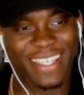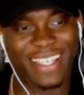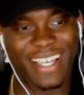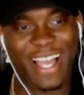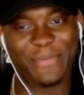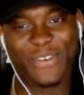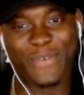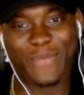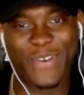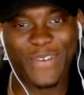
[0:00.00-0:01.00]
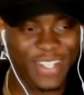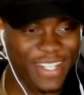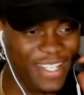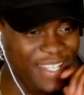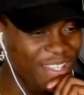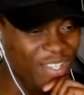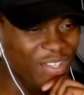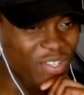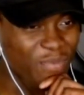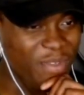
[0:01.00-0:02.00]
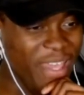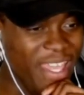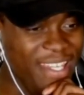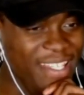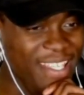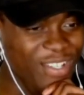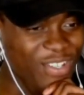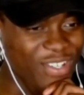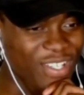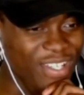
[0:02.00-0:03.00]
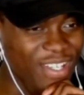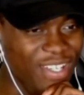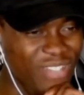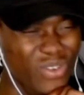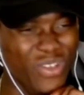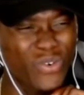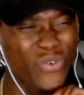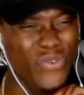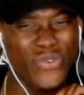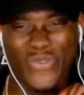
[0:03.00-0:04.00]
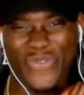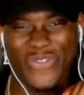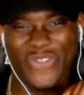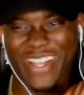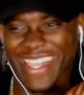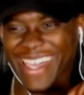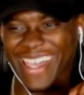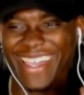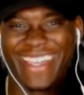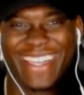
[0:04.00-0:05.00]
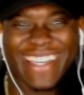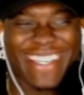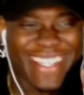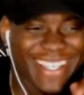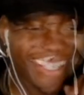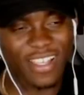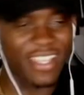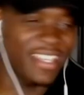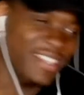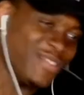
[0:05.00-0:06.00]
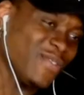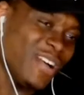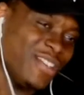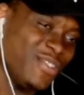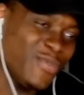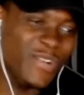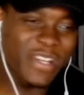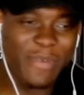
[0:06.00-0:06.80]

I'm your opponent. You should be paying attention. Oh, okay. It's true. Are you not worried about